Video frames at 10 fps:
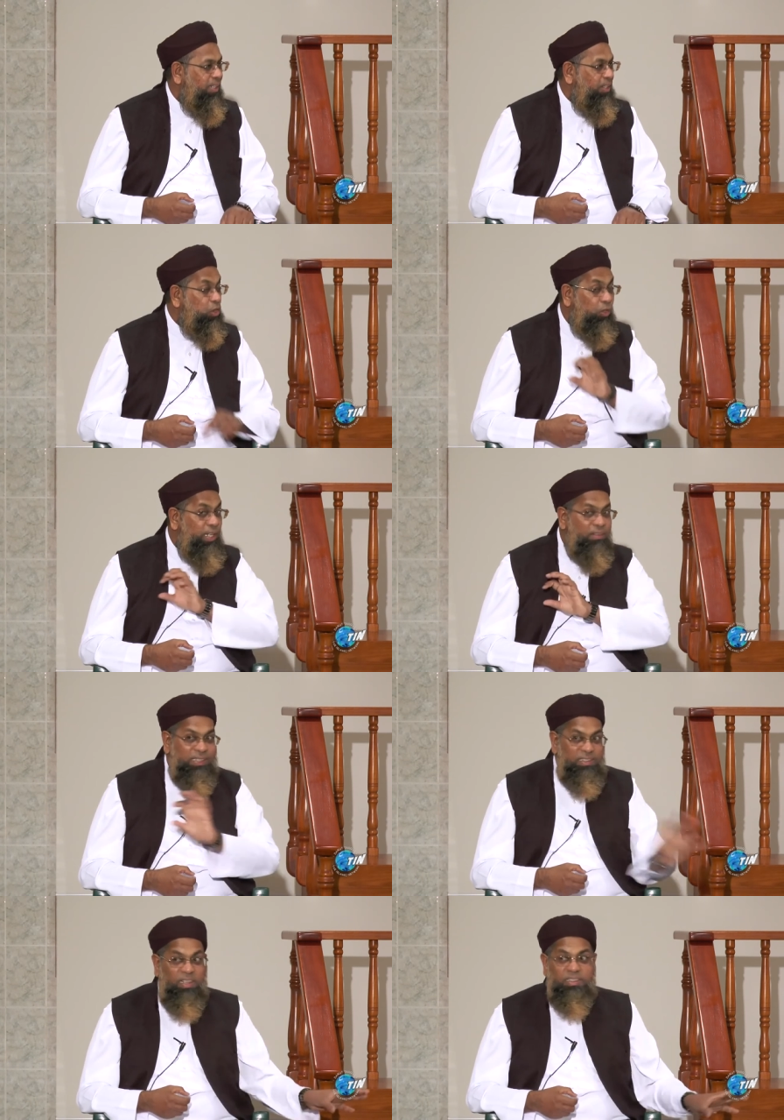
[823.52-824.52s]
So there
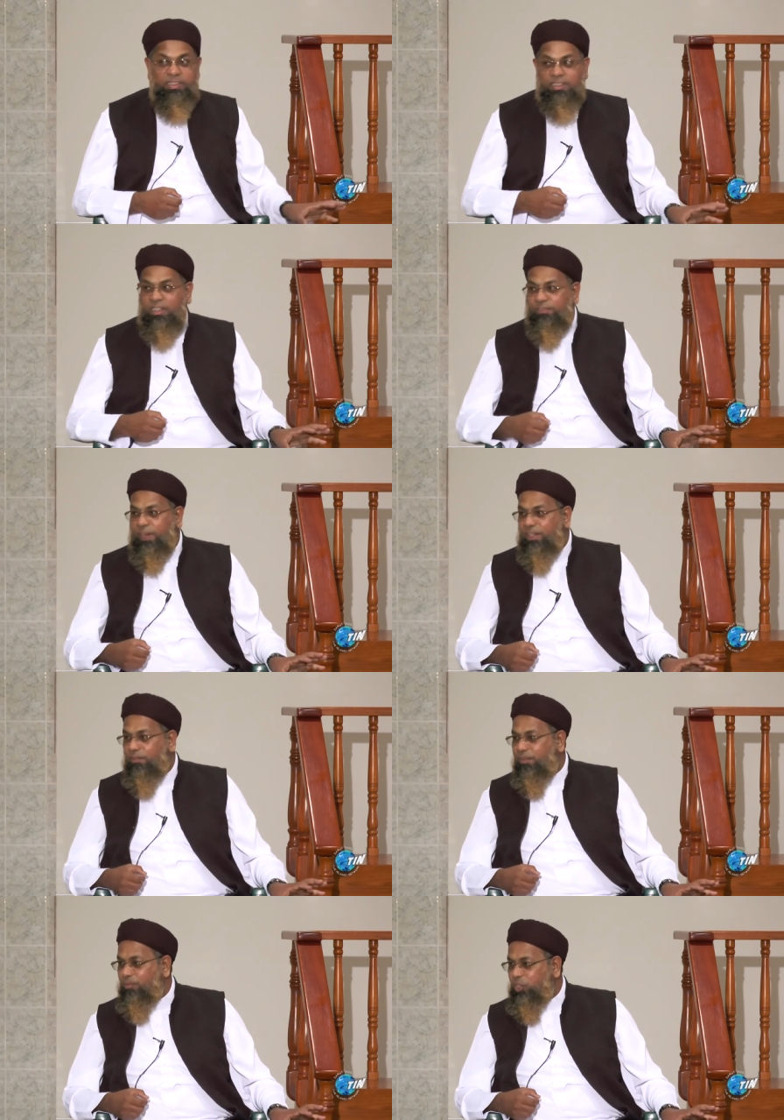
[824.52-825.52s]
is nothing to defend
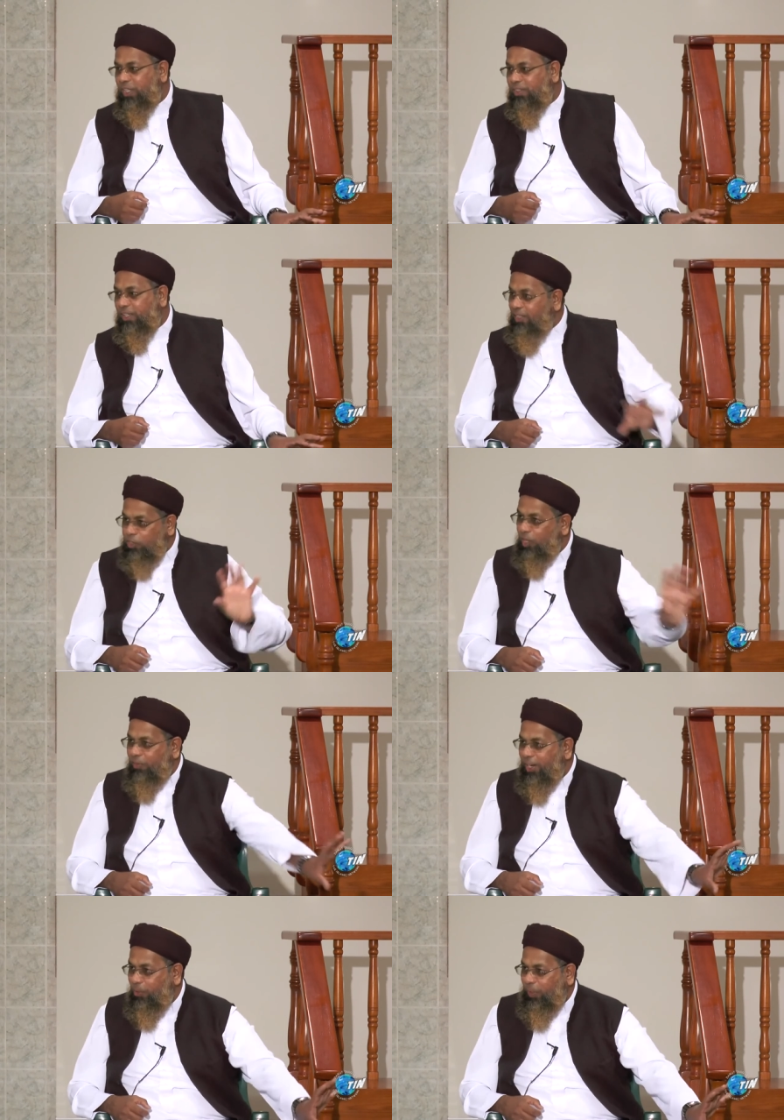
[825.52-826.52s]
him from shaitan. He's
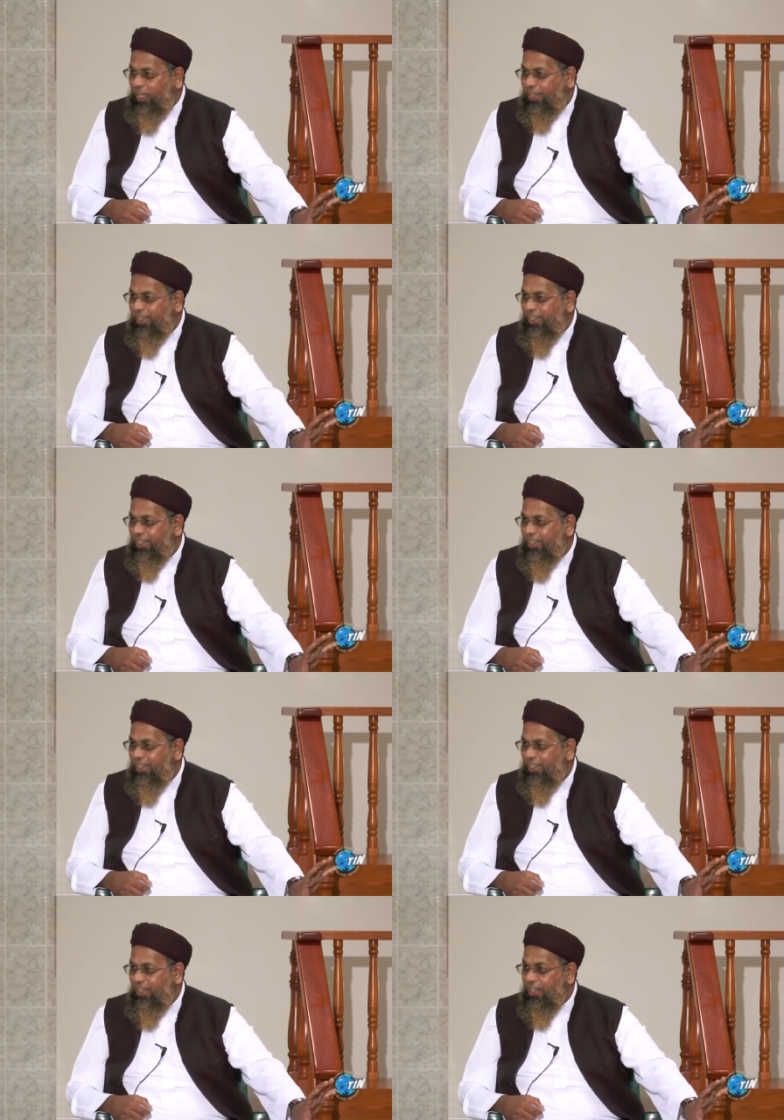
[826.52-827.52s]
already weak.
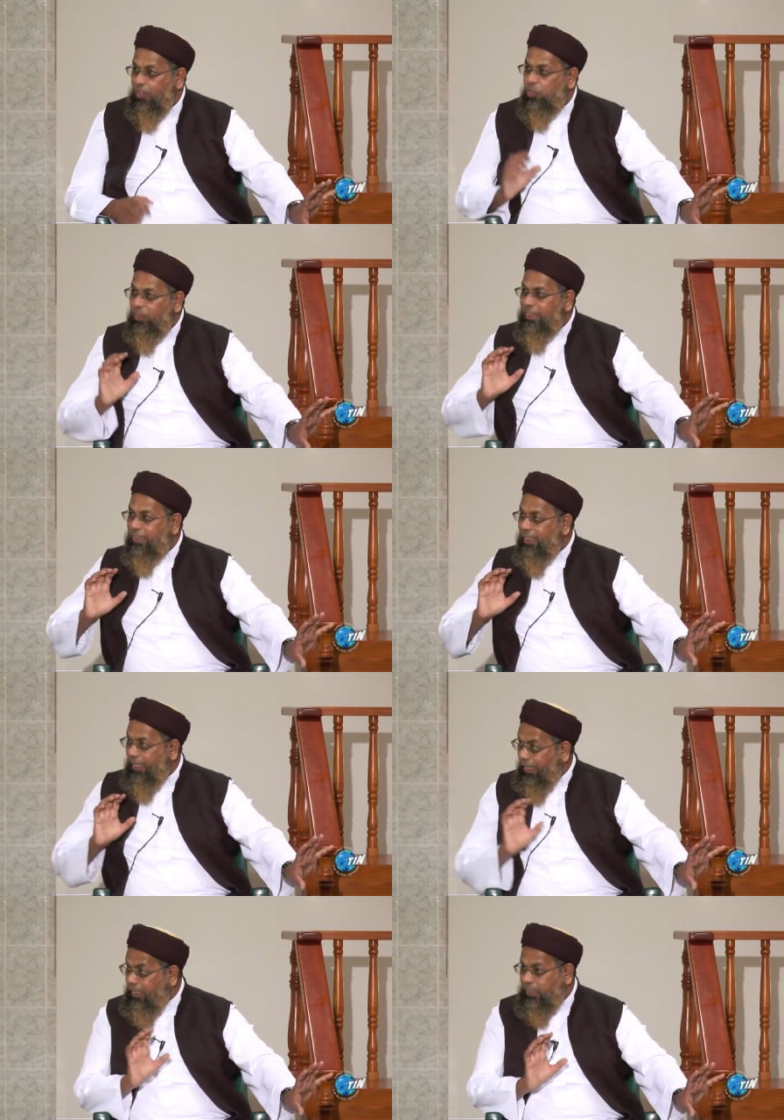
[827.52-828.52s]
So it is
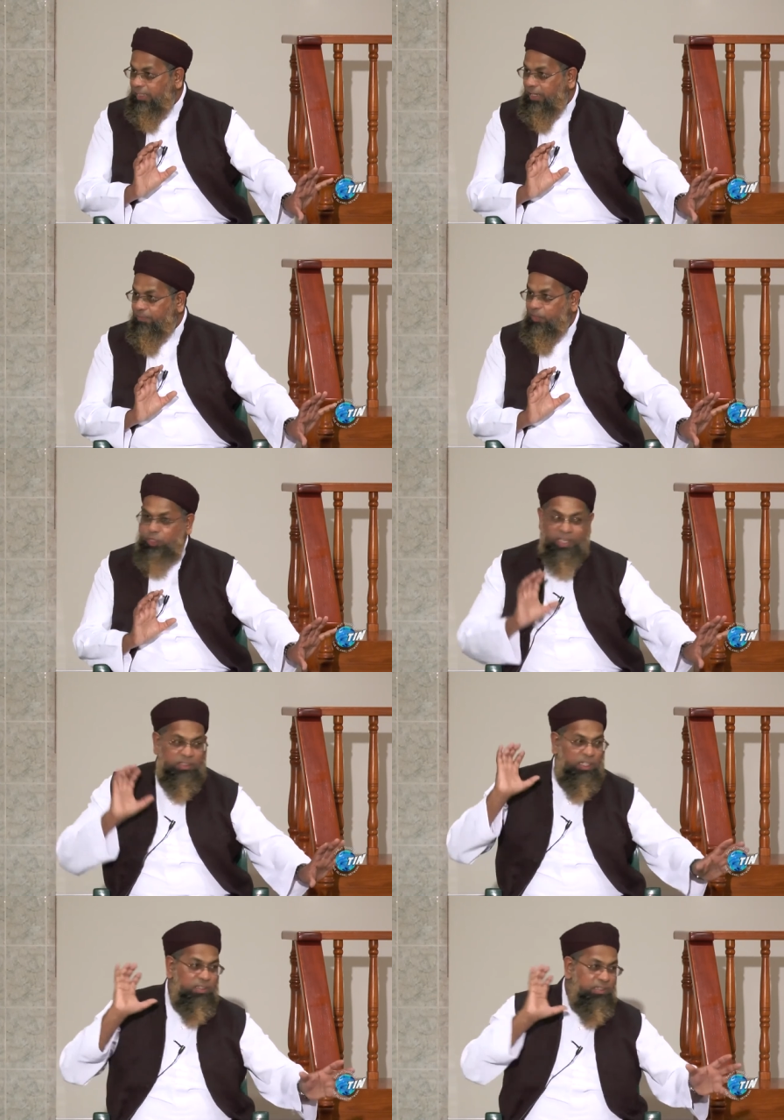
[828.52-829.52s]
easier for
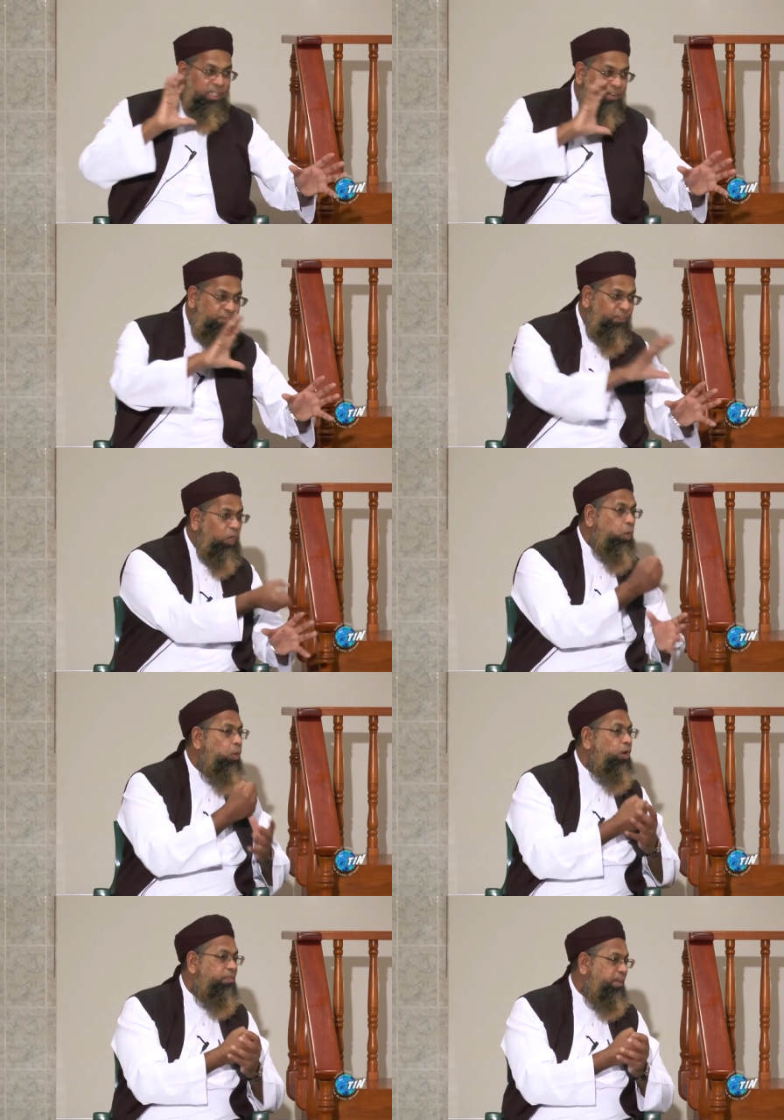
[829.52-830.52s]
shaitan to take full
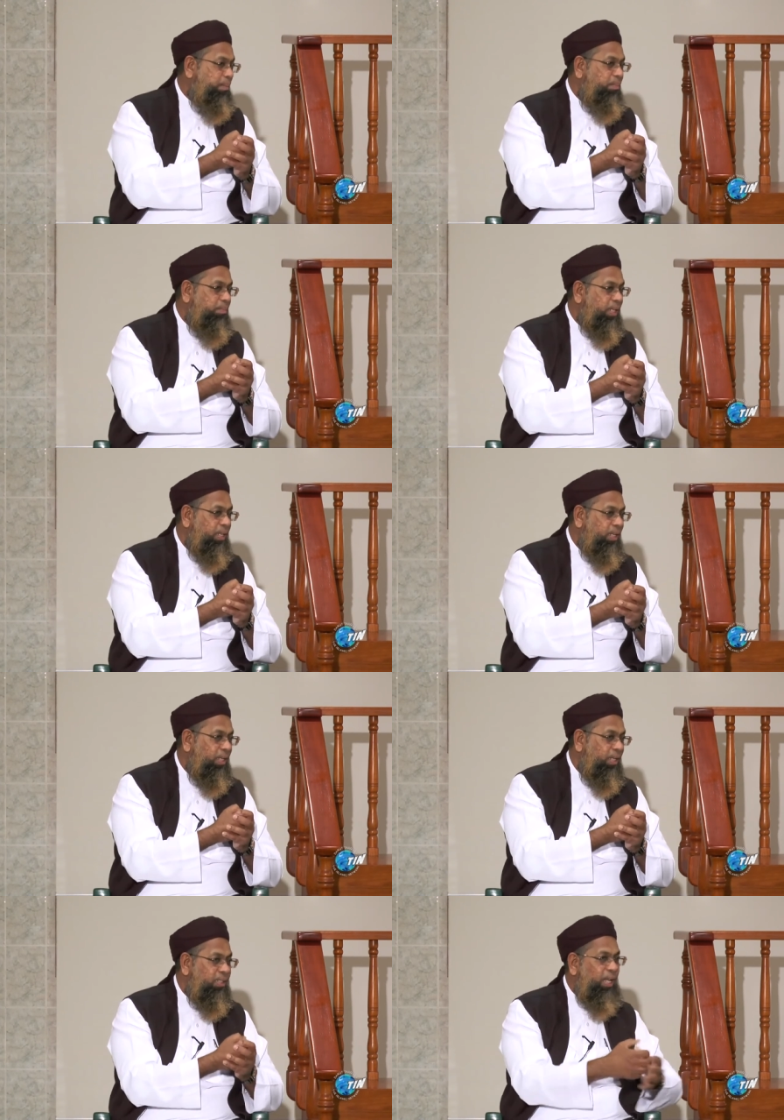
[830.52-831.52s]
hold of him
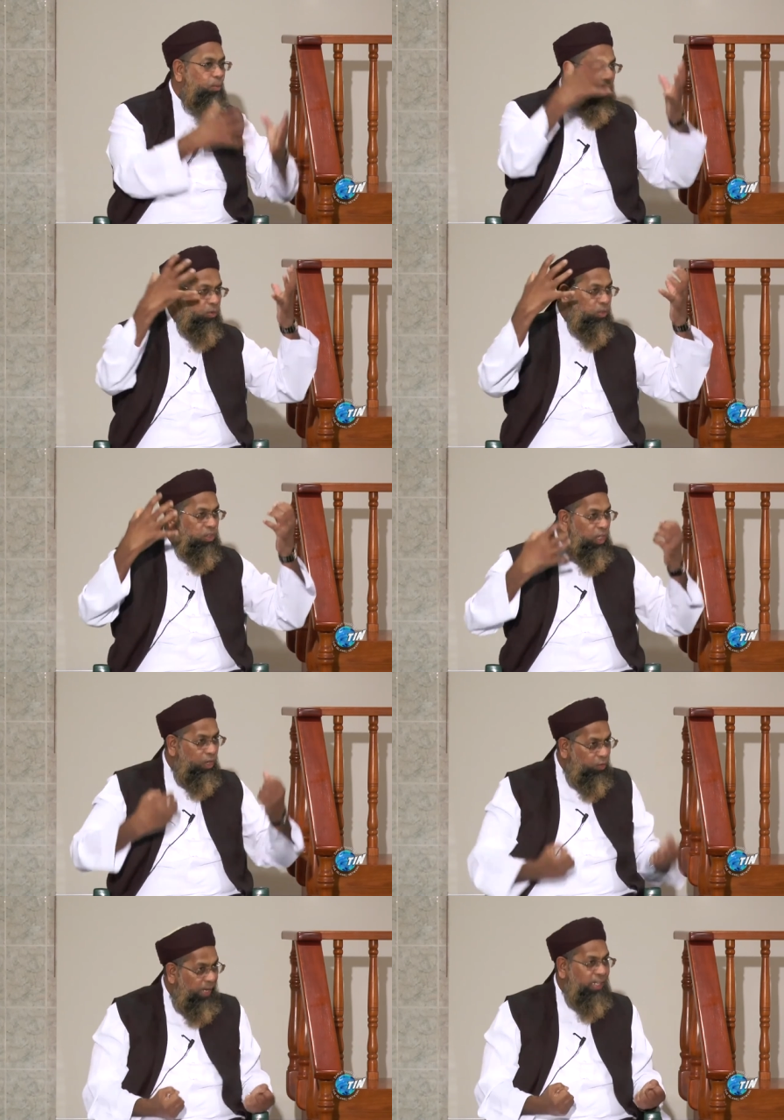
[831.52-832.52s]
than one who is
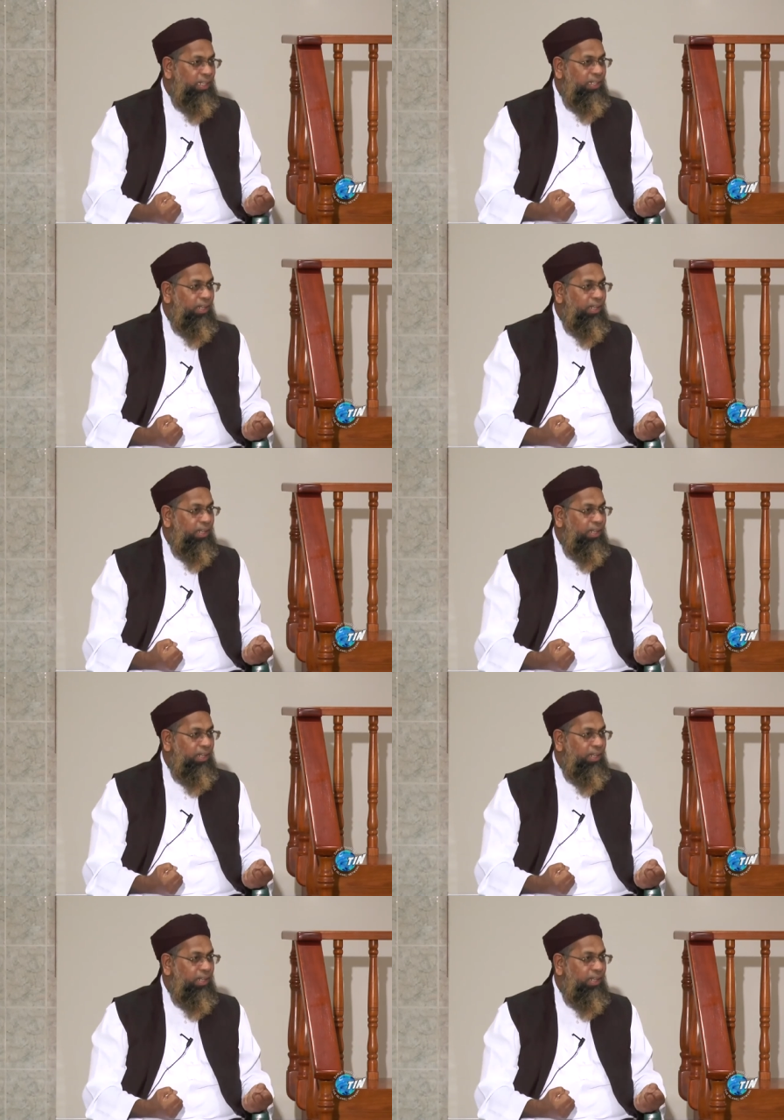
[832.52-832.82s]
already